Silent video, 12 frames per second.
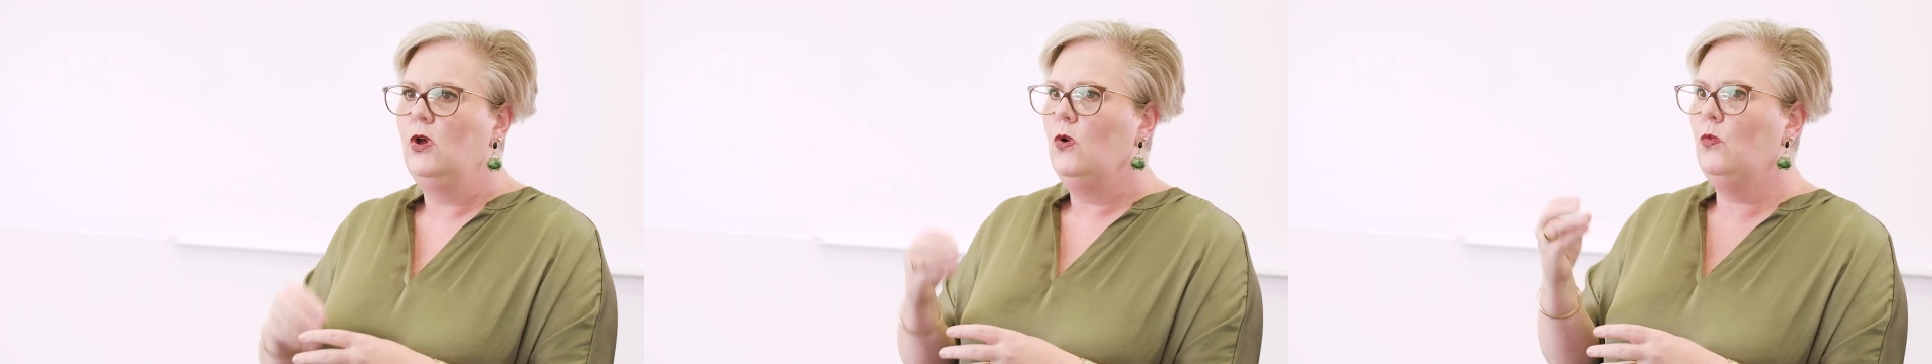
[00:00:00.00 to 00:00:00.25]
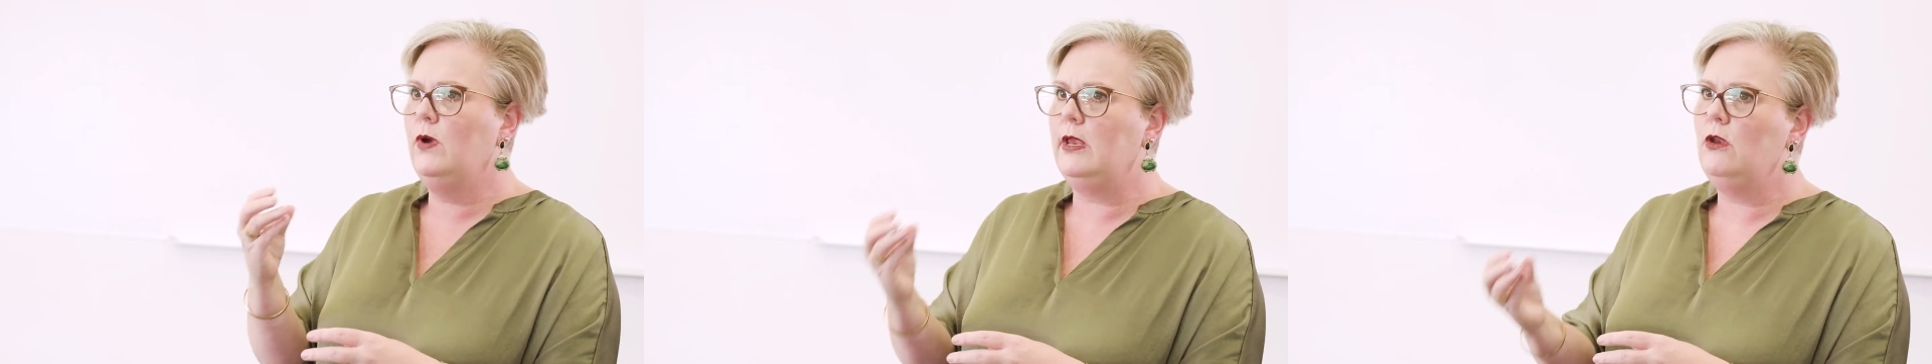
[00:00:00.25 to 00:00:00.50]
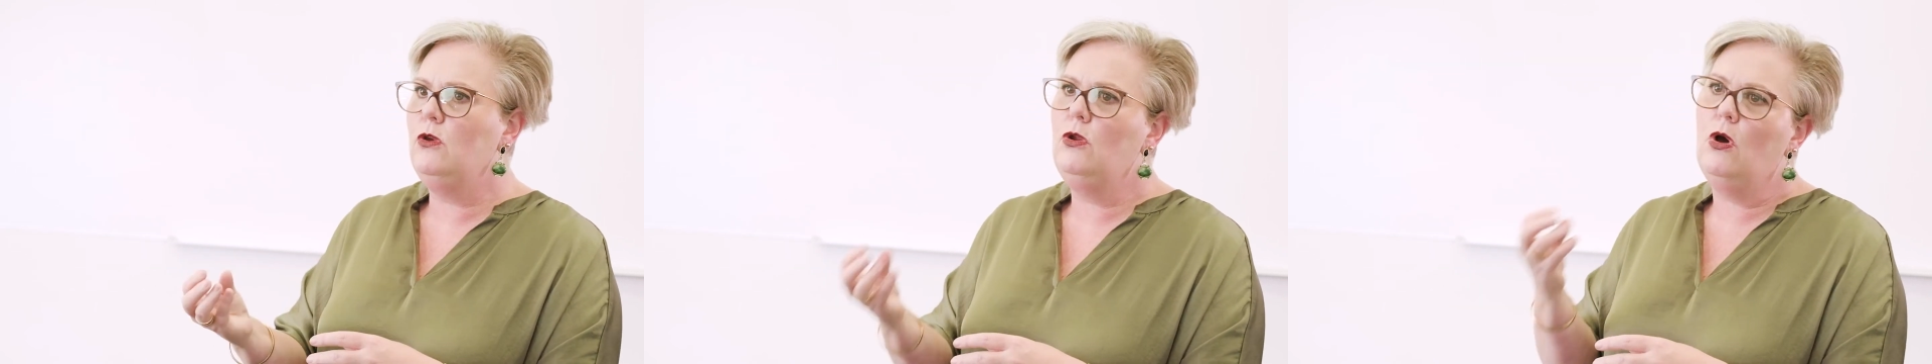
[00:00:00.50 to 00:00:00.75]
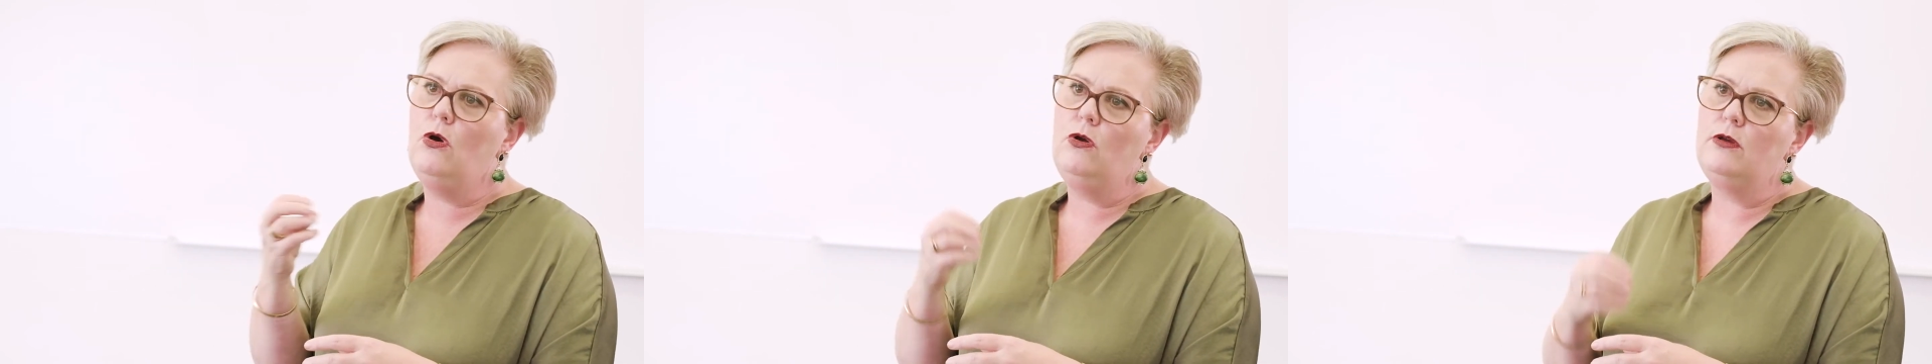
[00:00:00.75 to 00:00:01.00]
We
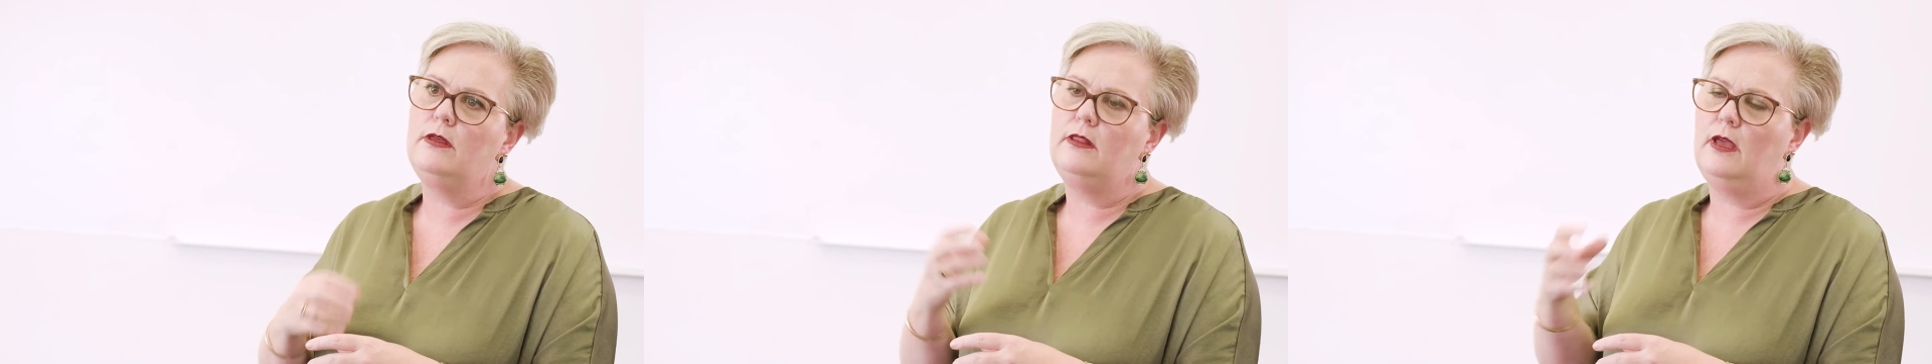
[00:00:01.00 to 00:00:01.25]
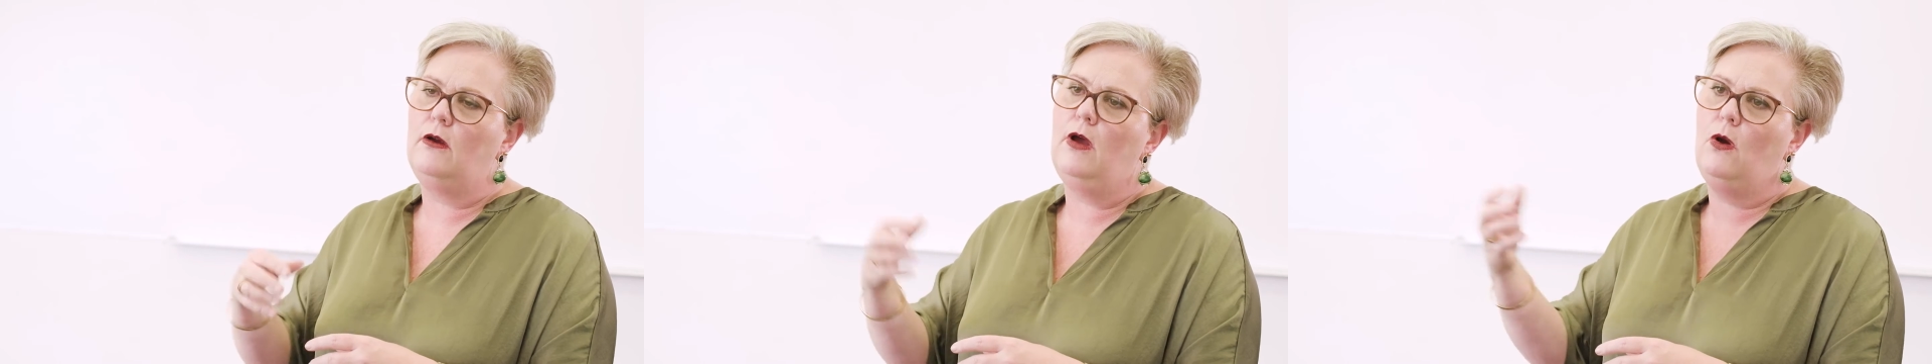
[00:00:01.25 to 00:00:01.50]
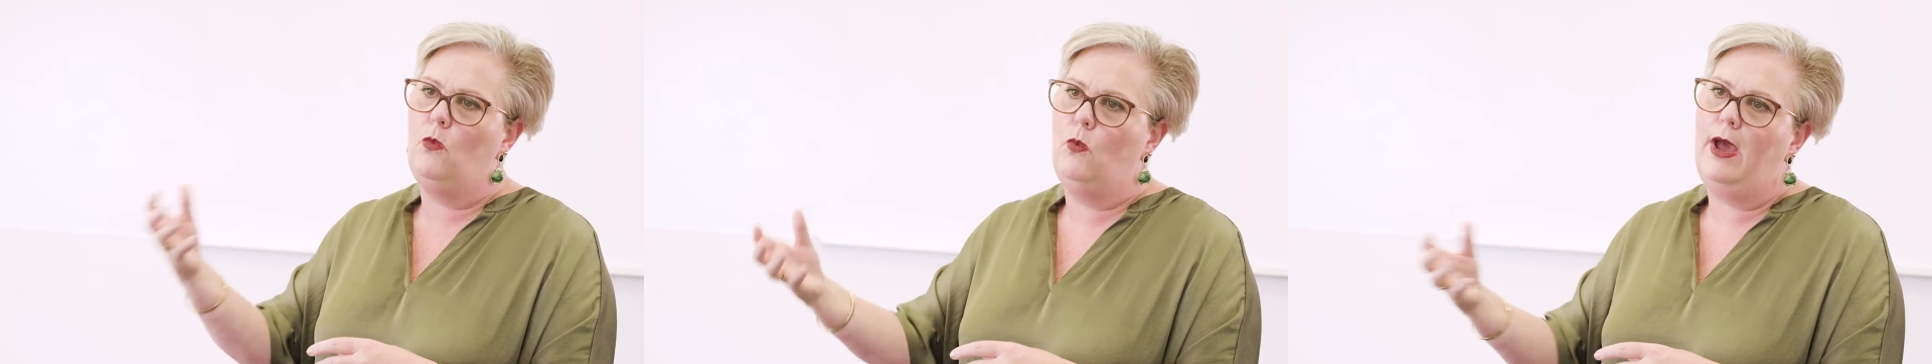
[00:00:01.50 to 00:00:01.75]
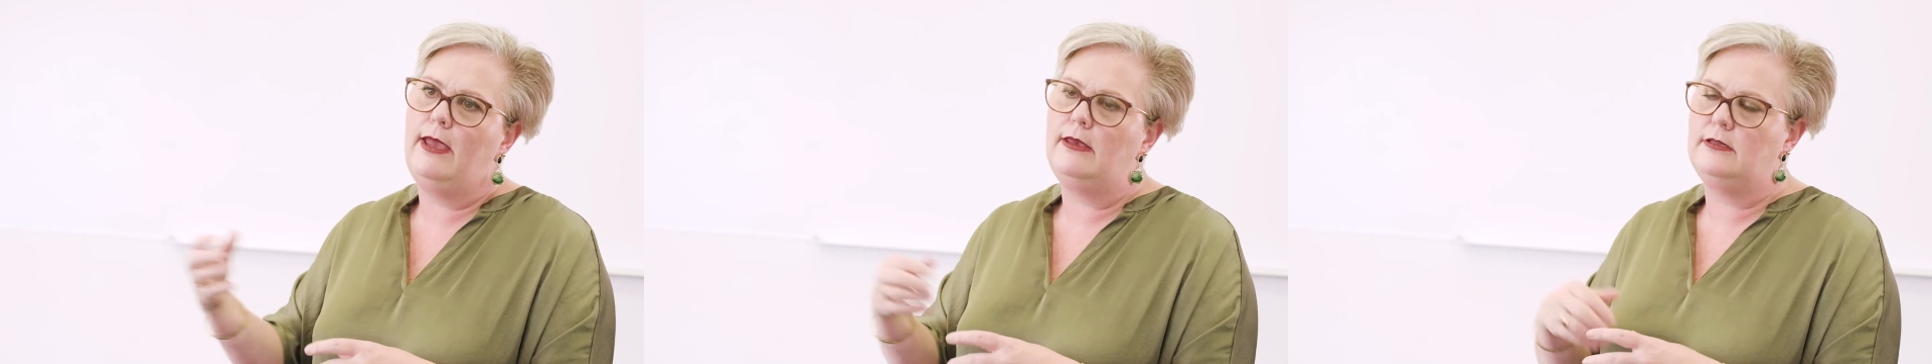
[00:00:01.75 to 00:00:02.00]
know that there are
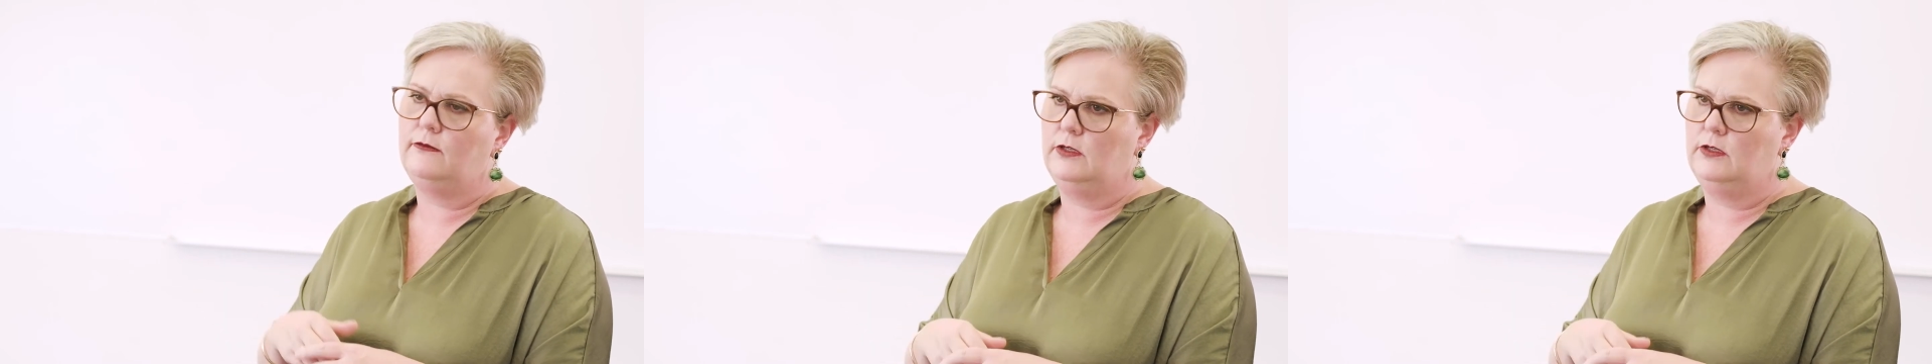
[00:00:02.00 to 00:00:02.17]
ways of